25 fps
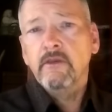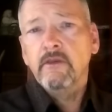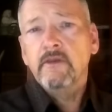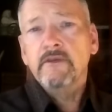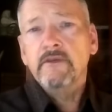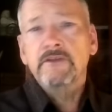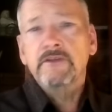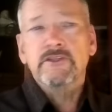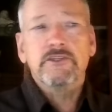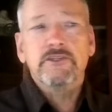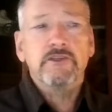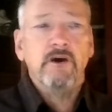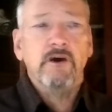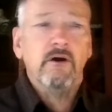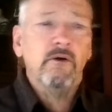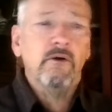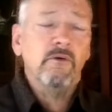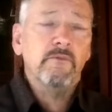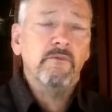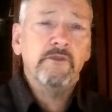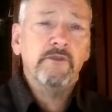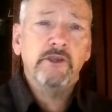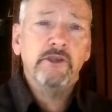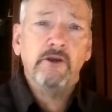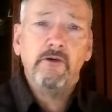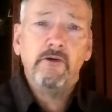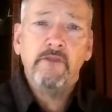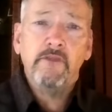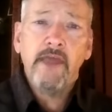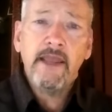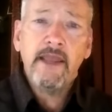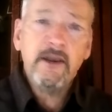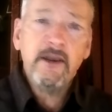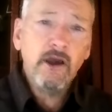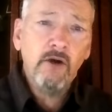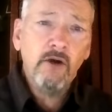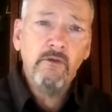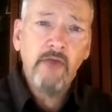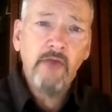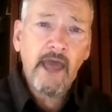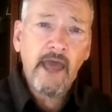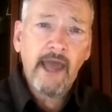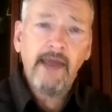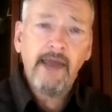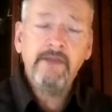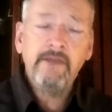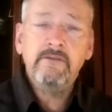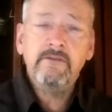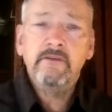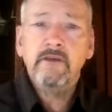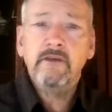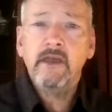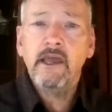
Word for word: Right. So, you know, and they know that.